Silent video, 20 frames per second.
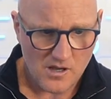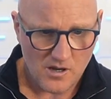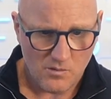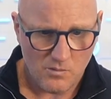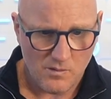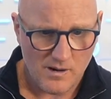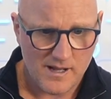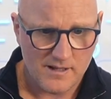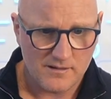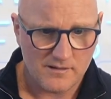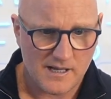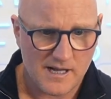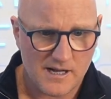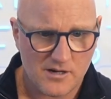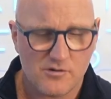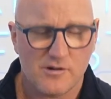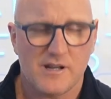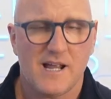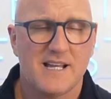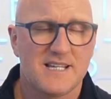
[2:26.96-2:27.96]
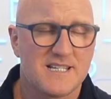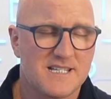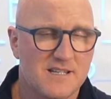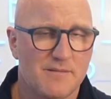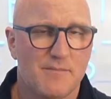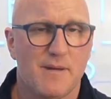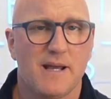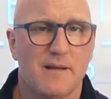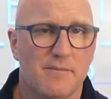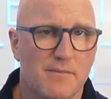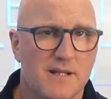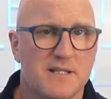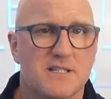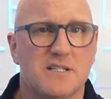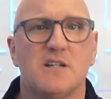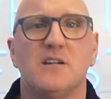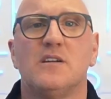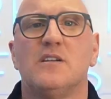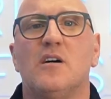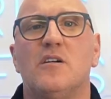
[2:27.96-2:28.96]
well, I could estimate my
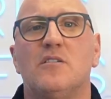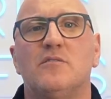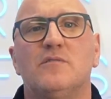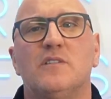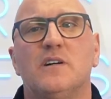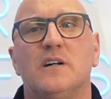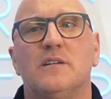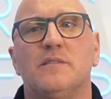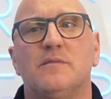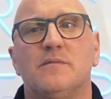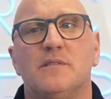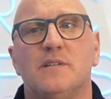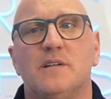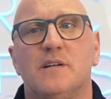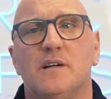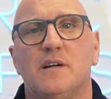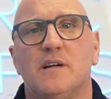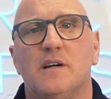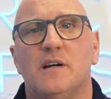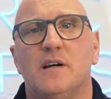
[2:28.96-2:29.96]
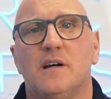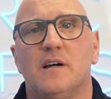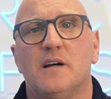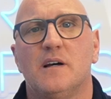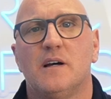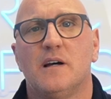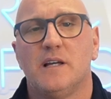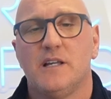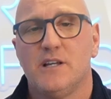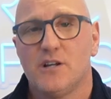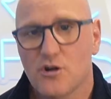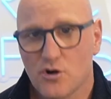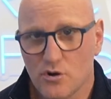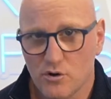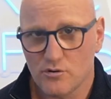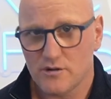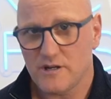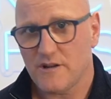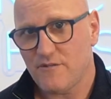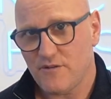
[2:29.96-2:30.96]
turnover. You
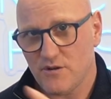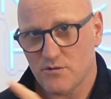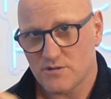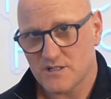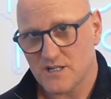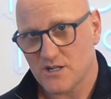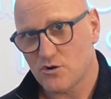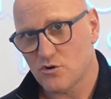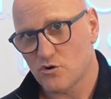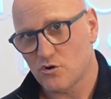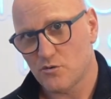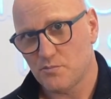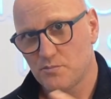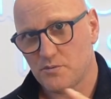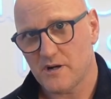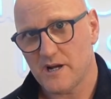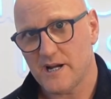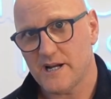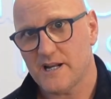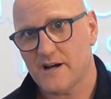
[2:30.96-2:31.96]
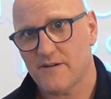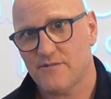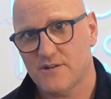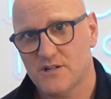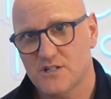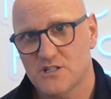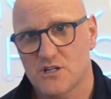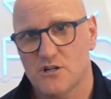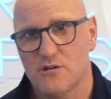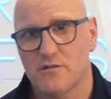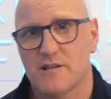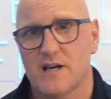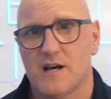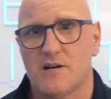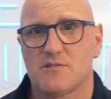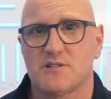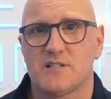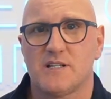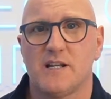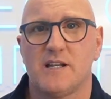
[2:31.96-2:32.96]
could if you was incorporated after
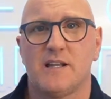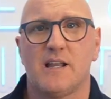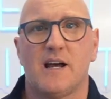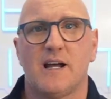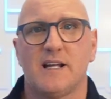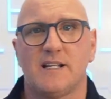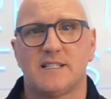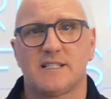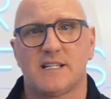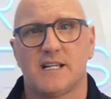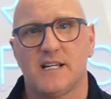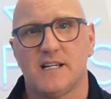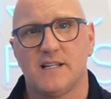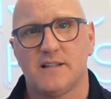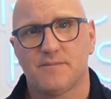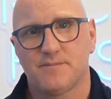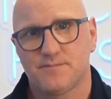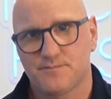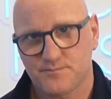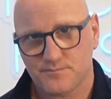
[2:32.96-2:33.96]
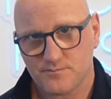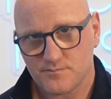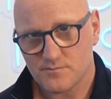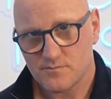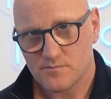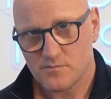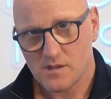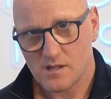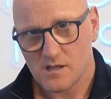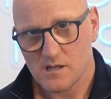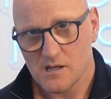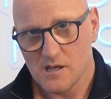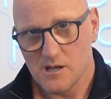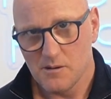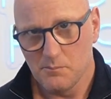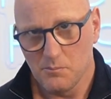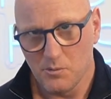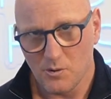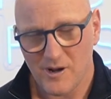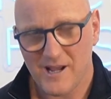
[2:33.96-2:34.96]
2019.
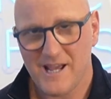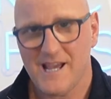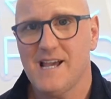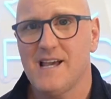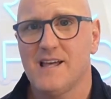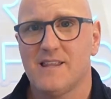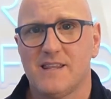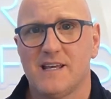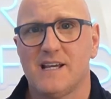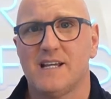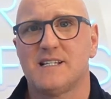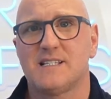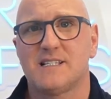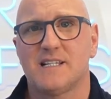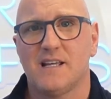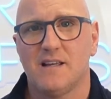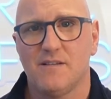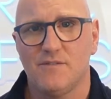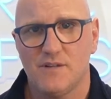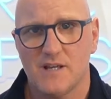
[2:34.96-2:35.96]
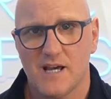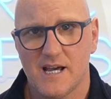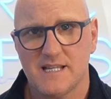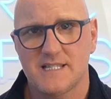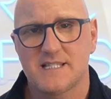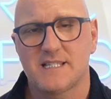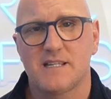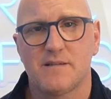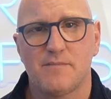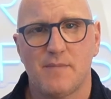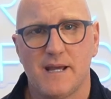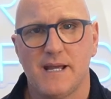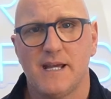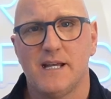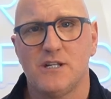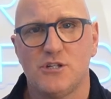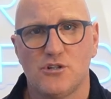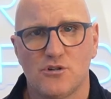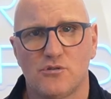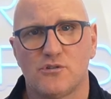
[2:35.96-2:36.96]
But hear this, if you
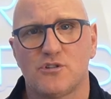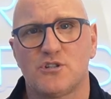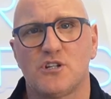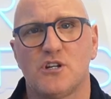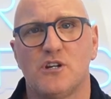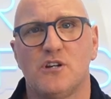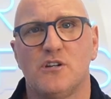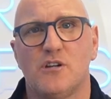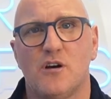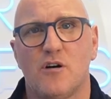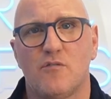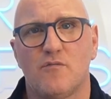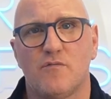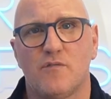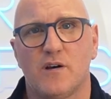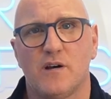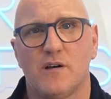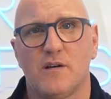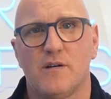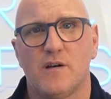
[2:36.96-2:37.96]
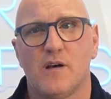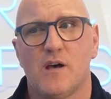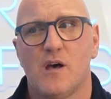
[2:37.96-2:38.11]
estimated your turnover,